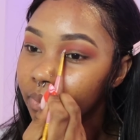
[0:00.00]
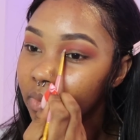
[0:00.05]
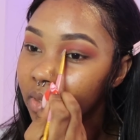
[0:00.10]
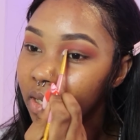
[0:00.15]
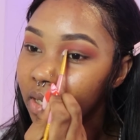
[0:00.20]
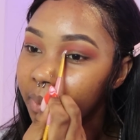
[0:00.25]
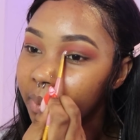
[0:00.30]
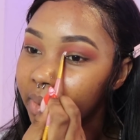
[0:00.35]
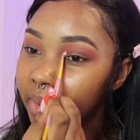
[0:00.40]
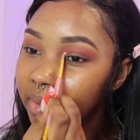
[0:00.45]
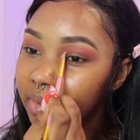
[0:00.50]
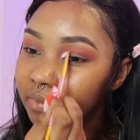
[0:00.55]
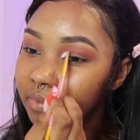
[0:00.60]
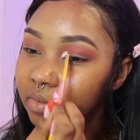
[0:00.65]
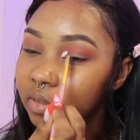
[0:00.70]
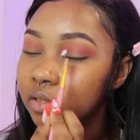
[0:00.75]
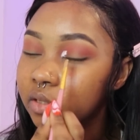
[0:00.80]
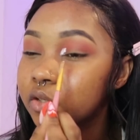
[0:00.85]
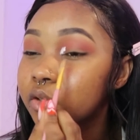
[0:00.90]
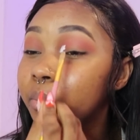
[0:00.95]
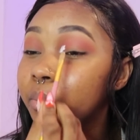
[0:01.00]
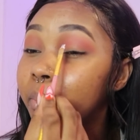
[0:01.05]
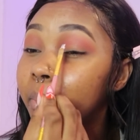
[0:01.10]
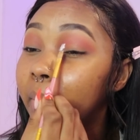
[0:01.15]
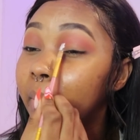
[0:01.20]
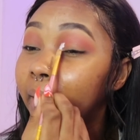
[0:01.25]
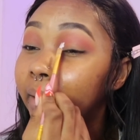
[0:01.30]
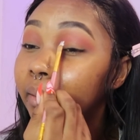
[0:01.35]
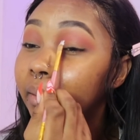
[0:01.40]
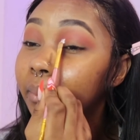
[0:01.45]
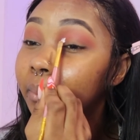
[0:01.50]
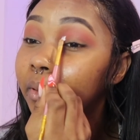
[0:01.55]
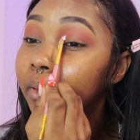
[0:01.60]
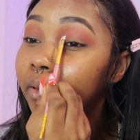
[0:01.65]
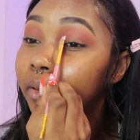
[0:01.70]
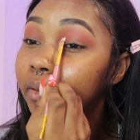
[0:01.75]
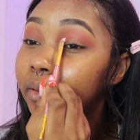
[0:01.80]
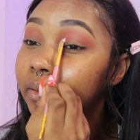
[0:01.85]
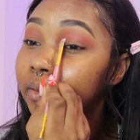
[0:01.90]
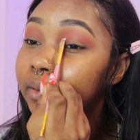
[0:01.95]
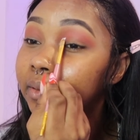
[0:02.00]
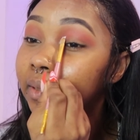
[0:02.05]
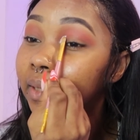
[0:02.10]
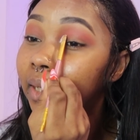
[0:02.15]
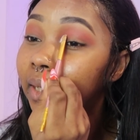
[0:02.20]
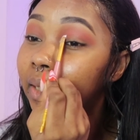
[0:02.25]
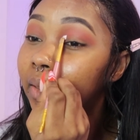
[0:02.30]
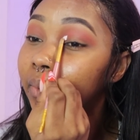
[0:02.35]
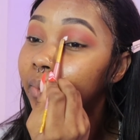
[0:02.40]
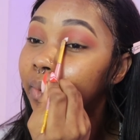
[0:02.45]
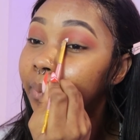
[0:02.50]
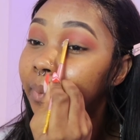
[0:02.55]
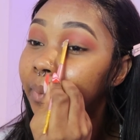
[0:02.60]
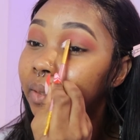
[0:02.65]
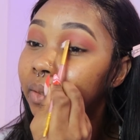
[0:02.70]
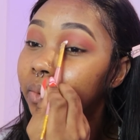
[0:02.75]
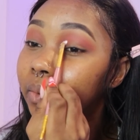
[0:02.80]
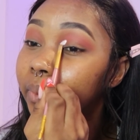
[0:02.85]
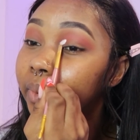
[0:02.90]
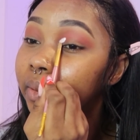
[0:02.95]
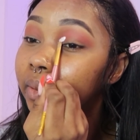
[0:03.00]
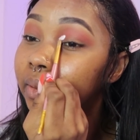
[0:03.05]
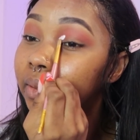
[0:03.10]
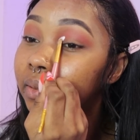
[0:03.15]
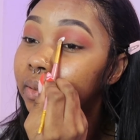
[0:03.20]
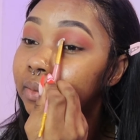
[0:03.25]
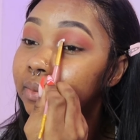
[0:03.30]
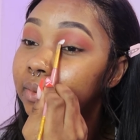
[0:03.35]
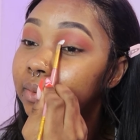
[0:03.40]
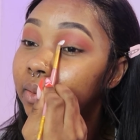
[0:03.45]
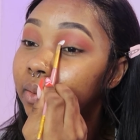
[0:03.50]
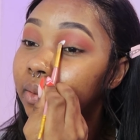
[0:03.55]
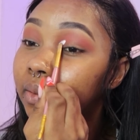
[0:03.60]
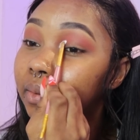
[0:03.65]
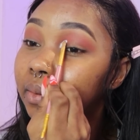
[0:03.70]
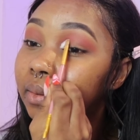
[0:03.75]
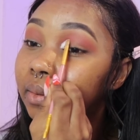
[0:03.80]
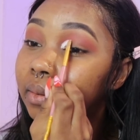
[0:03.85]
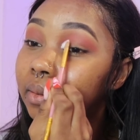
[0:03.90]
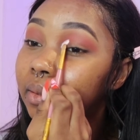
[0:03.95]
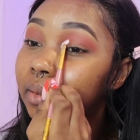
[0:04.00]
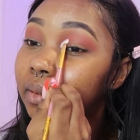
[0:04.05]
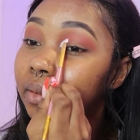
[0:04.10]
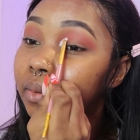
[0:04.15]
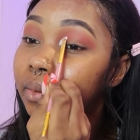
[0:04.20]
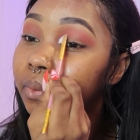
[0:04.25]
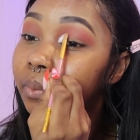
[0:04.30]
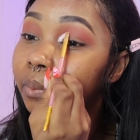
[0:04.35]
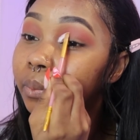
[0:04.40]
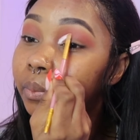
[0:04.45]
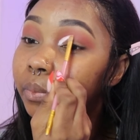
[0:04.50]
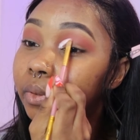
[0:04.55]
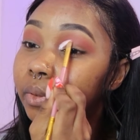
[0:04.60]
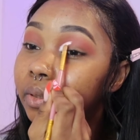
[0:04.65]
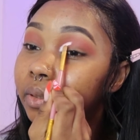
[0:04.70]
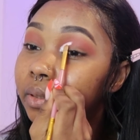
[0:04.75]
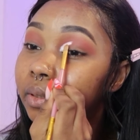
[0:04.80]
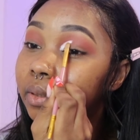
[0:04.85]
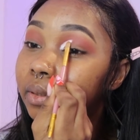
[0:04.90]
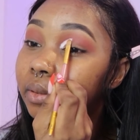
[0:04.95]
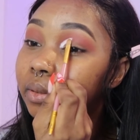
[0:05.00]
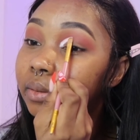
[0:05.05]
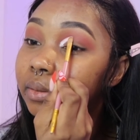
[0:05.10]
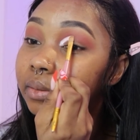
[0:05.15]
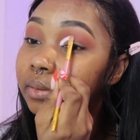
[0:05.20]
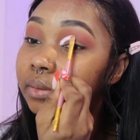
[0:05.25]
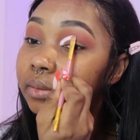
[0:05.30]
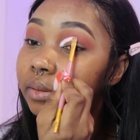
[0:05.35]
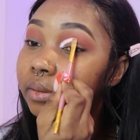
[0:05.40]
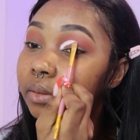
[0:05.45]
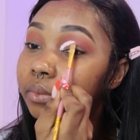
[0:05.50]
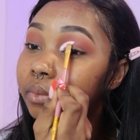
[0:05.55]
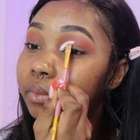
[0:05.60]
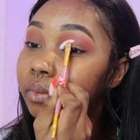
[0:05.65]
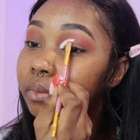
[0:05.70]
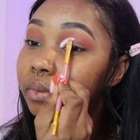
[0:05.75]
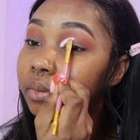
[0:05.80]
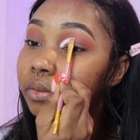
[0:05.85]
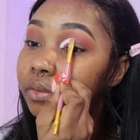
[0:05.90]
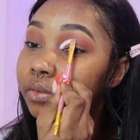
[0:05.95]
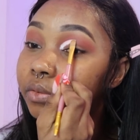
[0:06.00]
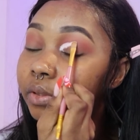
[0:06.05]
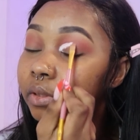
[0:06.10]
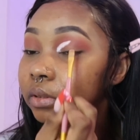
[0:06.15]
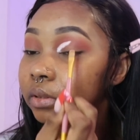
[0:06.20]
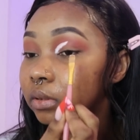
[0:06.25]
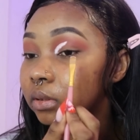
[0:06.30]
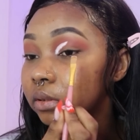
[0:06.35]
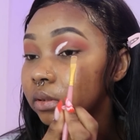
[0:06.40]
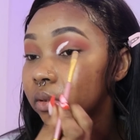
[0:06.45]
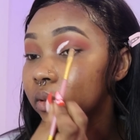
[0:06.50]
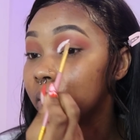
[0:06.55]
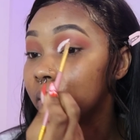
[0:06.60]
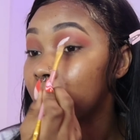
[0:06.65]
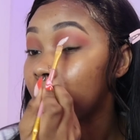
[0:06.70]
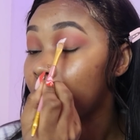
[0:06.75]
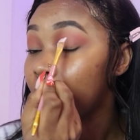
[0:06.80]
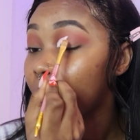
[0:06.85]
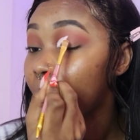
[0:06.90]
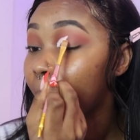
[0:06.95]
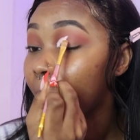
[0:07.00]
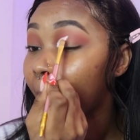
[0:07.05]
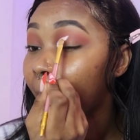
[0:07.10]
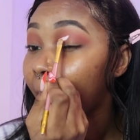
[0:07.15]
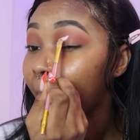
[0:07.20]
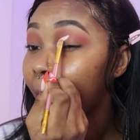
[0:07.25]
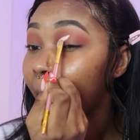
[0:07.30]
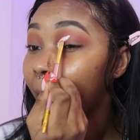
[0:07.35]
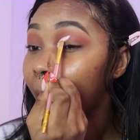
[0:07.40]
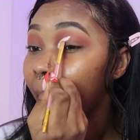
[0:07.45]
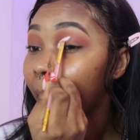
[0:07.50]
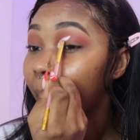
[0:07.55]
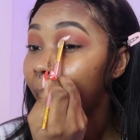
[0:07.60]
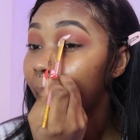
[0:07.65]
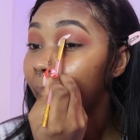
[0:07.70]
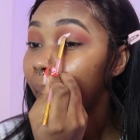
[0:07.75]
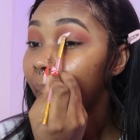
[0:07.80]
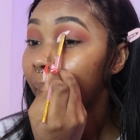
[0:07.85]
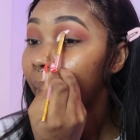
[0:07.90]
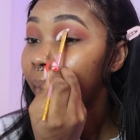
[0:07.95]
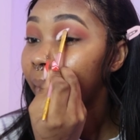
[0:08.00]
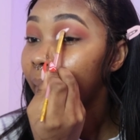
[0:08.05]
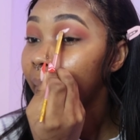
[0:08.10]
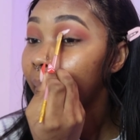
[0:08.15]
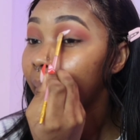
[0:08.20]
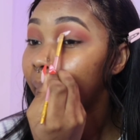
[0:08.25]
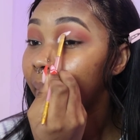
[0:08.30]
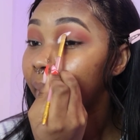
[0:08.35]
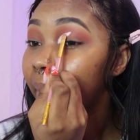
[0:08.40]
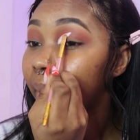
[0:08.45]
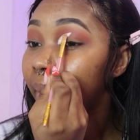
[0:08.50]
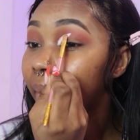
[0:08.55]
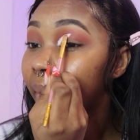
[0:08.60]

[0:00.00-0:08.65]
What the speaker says: Am I even into men? Because how am I going this long with zero interest in anyone?